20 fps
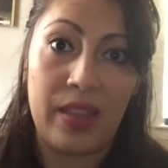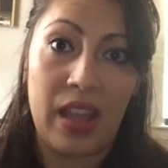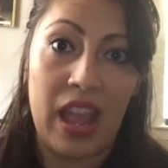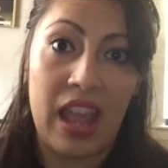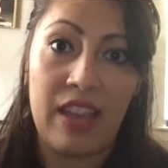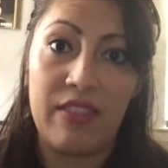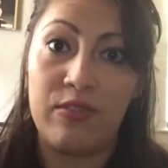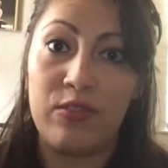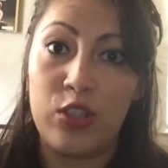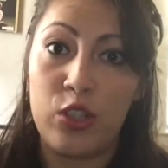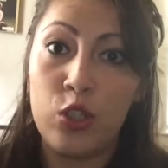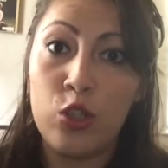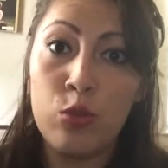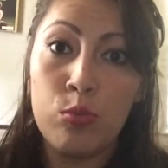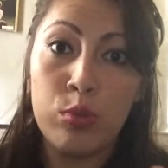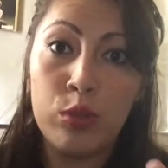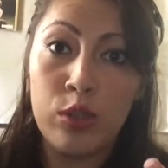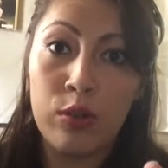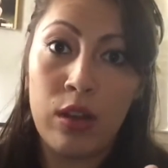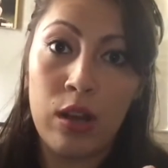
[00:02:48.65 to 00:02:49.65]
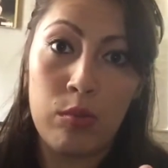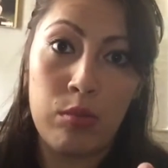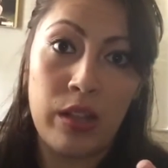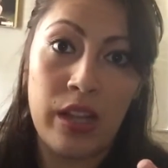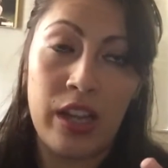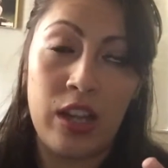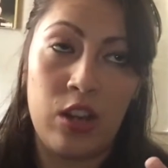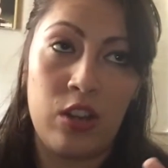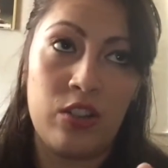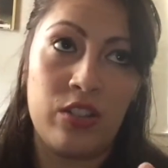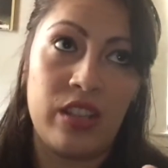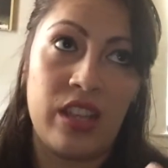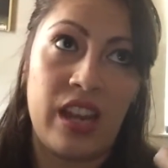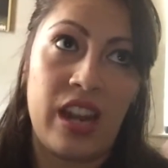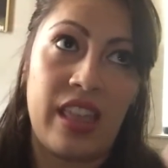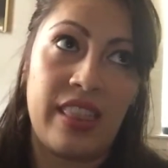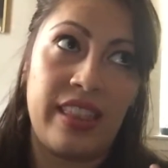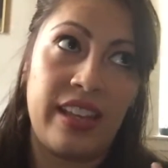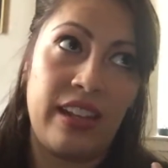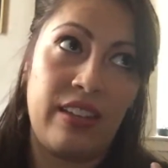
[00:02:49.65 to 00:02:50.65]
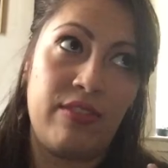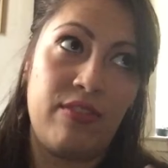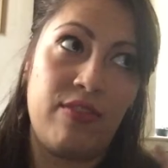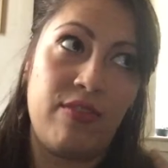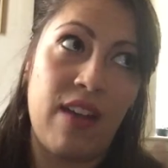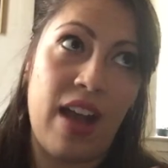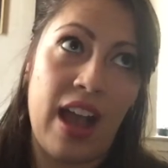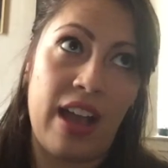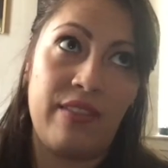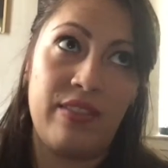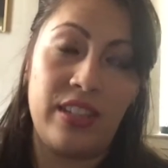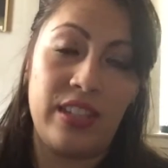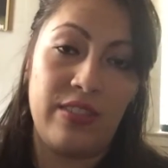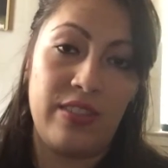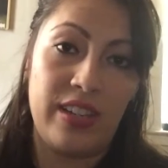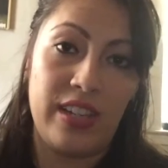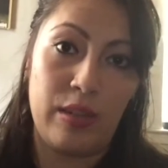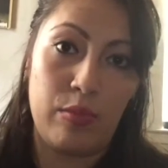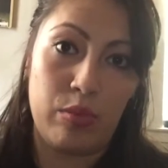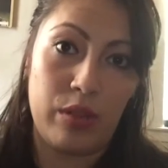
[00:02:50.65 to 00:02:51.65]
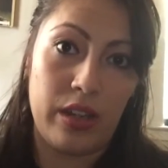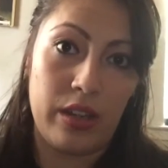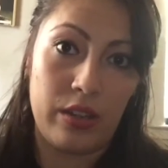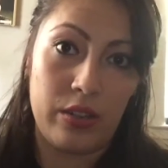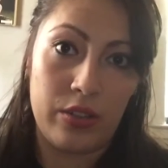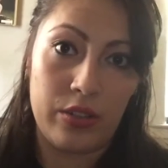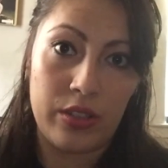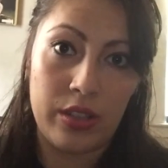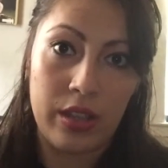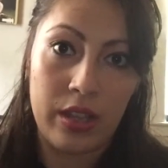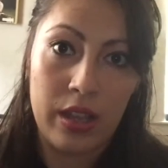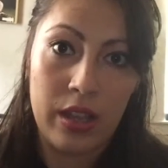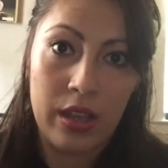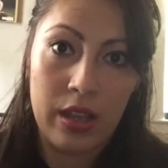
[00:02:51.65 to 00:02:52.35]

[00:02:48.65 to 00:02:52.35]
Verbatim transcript: I have two Blu-ray players and I think five DVD players.